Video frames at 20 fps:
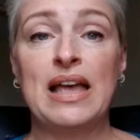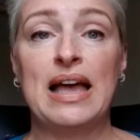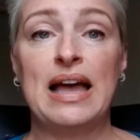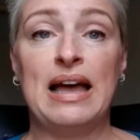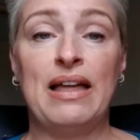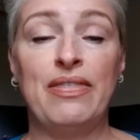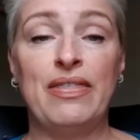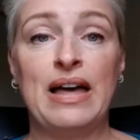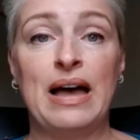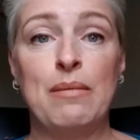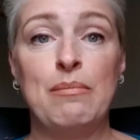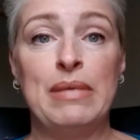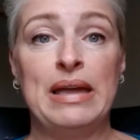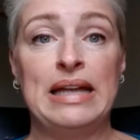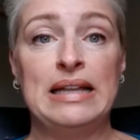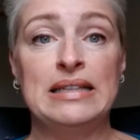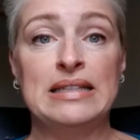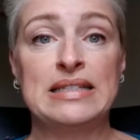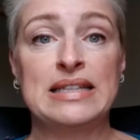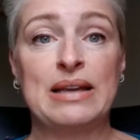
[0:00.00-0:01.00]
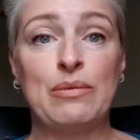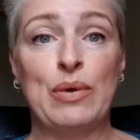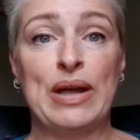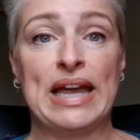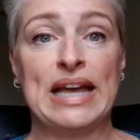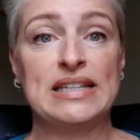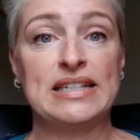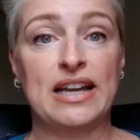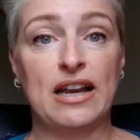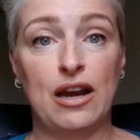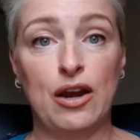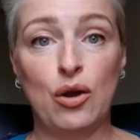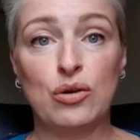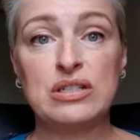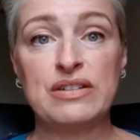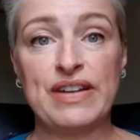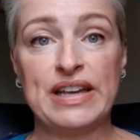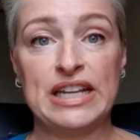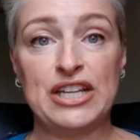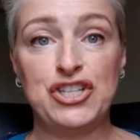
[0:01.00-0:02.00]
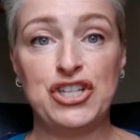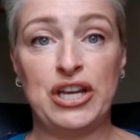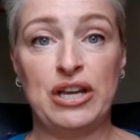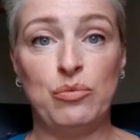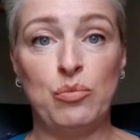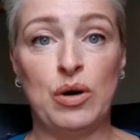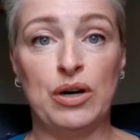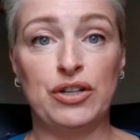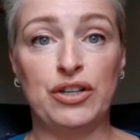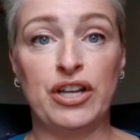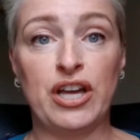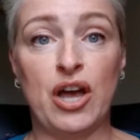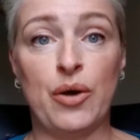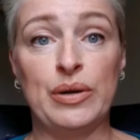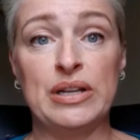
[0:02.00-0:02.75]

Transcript: And that means we're getting a lot of energy in one go,